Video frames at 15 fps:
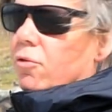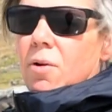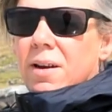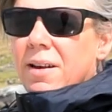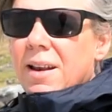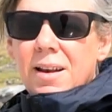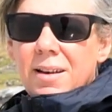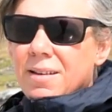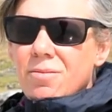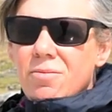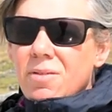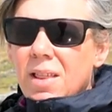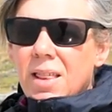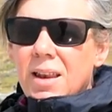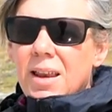grad in. I didn't
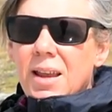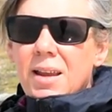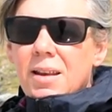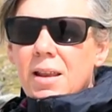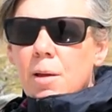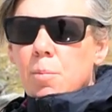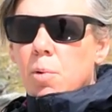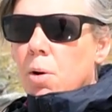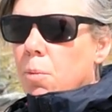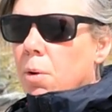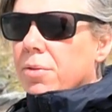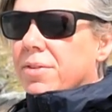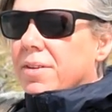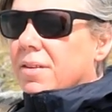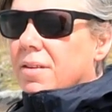really need it, but I
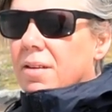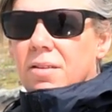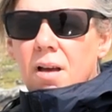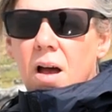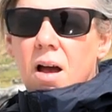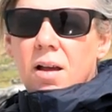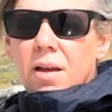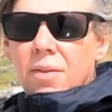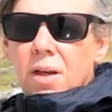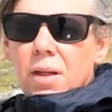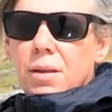wanted to darken that